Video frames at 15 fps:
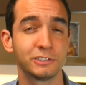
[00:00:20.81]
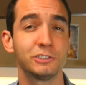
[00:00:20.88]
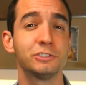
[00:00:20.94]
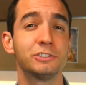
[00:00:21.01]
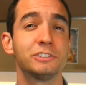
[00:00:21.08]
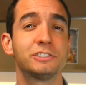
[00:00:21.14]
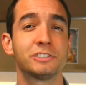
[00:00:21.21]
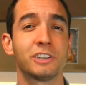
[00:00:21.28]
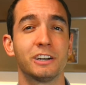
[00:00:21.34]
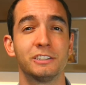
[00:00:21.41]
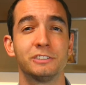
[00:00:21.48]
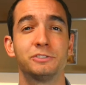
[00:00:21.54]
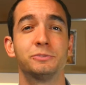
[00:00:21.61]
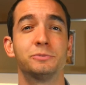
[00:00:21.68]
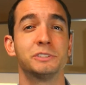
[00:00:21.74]
you
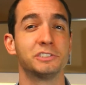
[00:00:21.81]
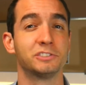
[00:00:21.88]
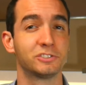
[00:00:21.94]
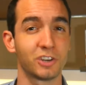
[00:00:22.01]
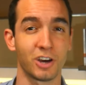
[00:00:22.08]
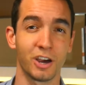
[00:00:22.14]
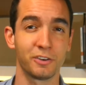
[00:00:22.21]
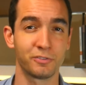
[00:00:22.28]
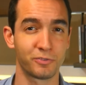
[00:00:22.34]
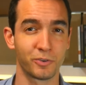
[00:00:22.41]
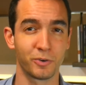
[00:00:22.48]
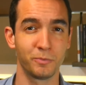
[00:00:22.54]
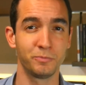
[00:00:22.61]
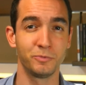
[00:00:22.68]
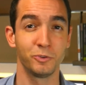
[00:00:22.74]
decided to resign
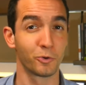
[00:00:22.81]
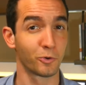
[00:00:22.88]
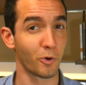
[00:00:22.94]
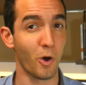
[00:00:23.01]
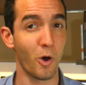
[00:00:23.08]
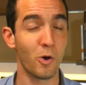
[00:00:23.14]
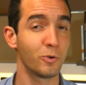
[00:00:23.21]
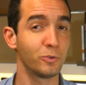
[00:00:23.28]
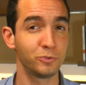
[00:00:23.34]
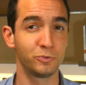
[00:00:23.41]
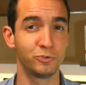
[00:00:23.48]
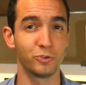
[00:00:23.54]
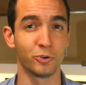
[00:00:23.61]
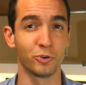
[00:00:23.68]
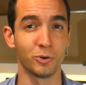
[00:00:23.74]
from your old
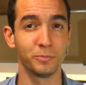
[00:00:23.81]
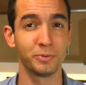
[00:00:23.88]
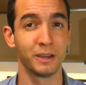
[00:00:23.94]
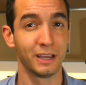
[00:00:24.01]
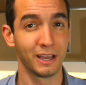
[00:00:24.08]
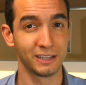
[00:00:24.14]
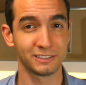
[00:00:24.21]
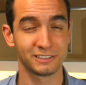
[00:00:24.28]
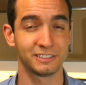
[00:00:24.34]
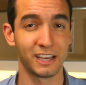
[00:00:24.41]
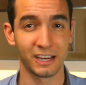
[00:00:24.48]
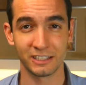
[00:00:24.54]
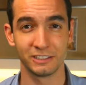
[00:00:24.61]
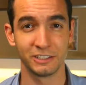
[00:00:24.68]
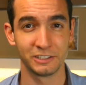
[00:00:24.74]
job as a
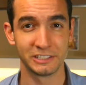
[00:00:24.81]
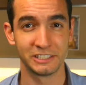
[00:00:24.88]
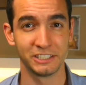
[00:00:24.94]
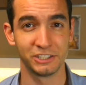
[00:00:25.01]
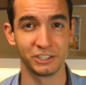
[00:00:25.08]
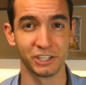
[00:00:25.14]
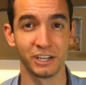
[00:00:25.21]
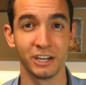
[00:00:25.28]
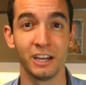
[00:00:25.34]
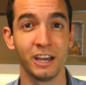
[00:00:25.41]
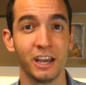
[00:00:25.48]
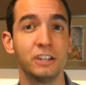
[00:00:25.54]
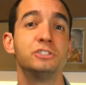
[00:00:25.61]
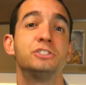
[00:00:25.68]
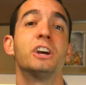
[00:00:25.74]
secondary teacher
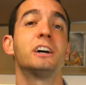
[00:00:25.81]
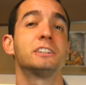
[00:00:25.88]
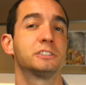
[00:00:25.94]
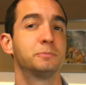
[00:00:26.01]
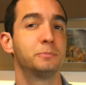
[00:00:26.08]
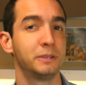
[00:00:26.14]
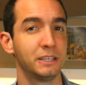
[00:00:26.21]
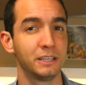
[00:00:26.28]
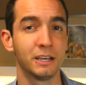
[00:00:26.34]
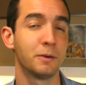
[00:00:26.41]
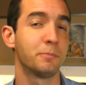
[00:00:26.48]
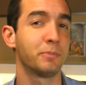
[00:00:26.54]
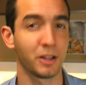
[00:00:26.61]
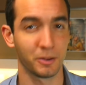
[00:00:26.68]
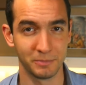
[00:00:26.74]
and just be a
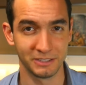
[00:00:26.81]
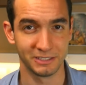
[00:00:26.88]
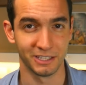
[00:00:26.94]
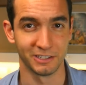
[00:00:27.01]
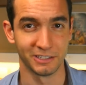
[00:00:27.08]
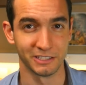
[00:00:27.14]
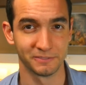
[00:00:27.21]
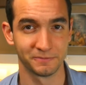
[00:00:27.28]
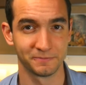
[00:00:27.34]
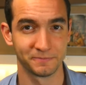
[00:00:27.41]
parliamentarian.